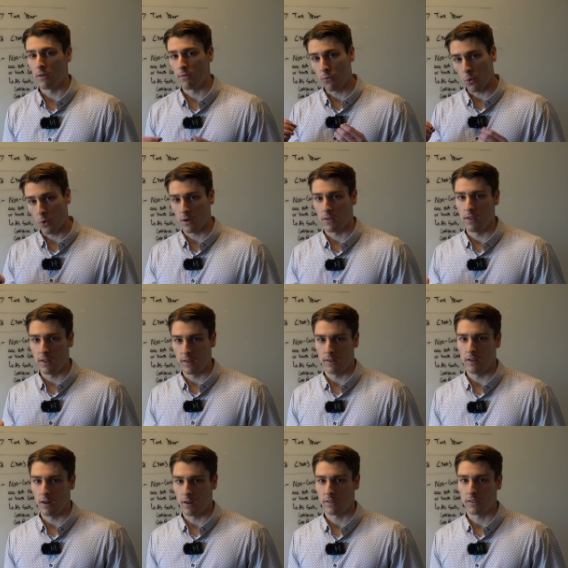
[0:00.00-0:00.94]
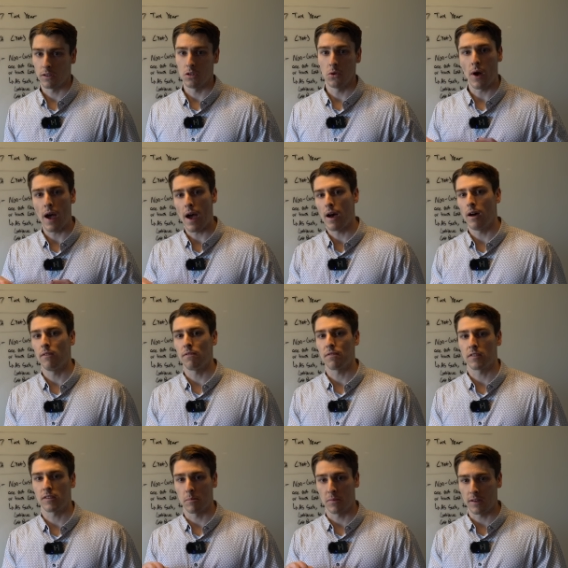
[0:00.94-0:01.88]
for this year. So you have
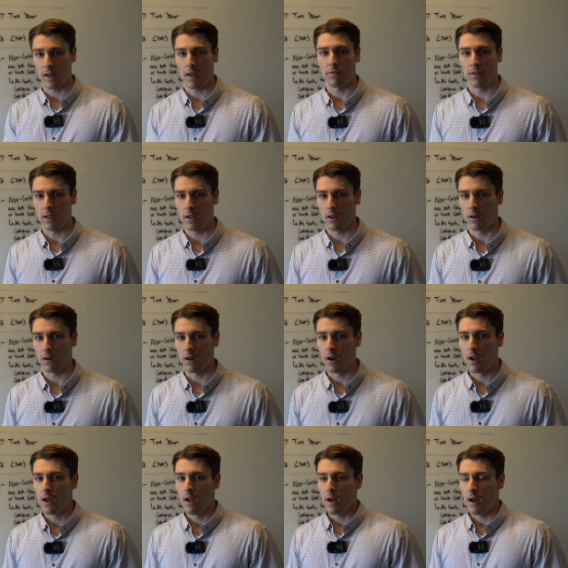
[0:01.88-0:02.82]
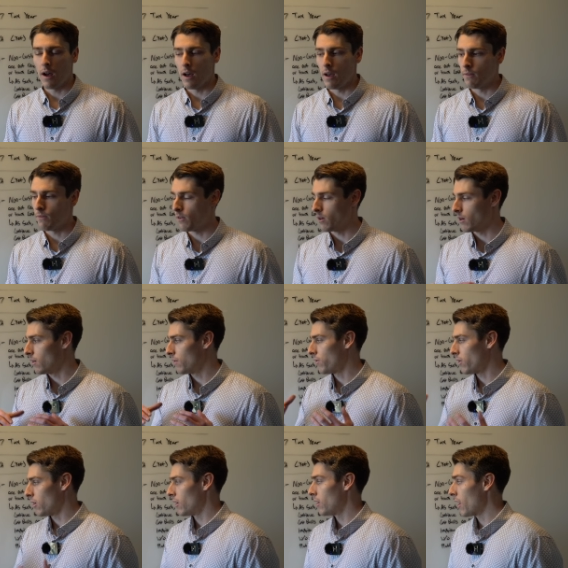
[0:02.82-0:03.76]
some safety here
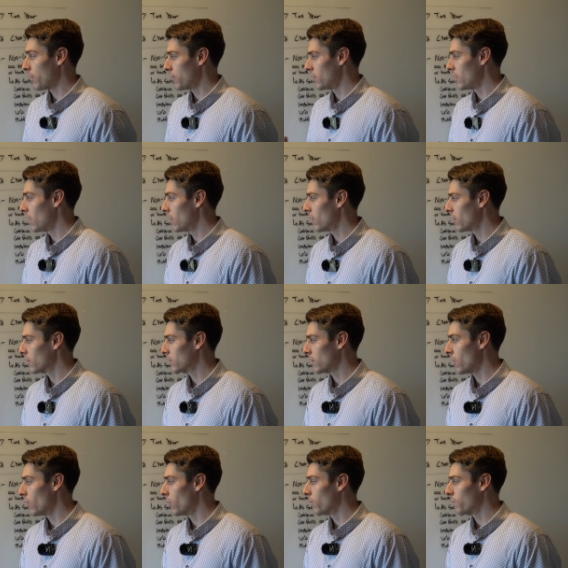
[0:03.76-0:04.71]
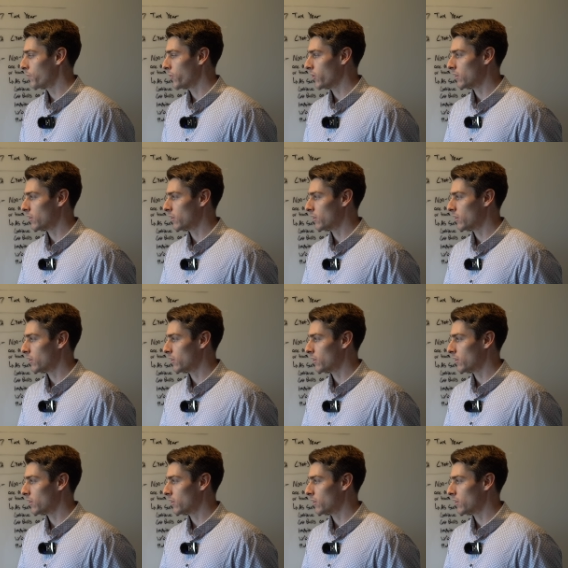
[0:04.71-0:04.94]
for another year or so.